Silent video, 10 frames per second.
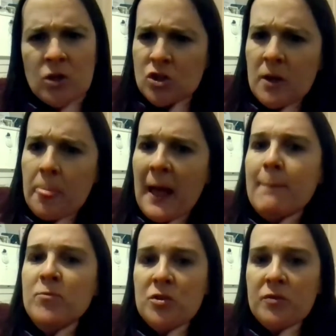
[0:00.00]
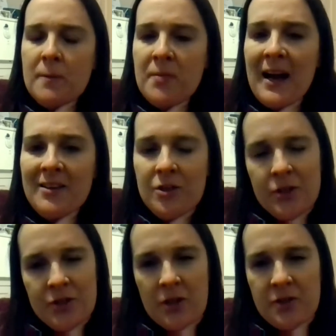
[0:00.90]
So then from that, you
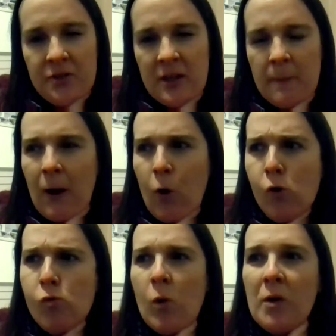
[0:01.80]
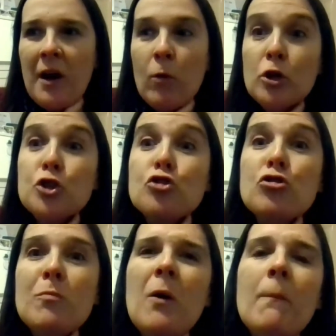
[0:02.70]
can start to think about, oh, what would I want to
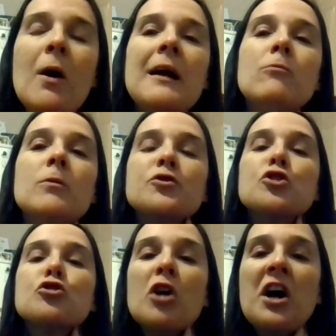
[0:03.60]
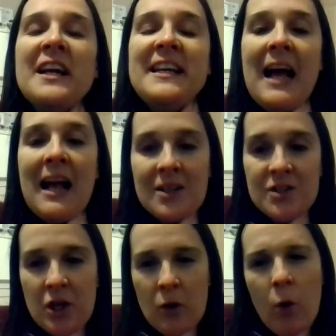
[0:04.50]
try? What might I want to try
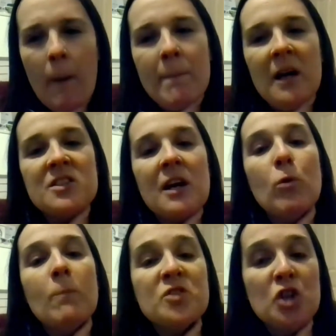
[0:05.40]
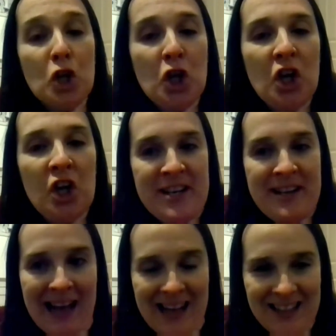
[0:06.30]
next? What might I want to
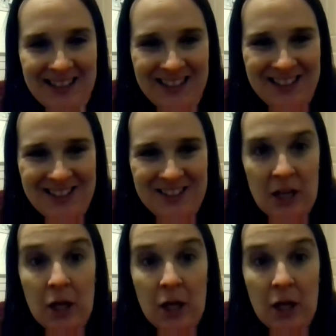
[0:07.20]
learn next?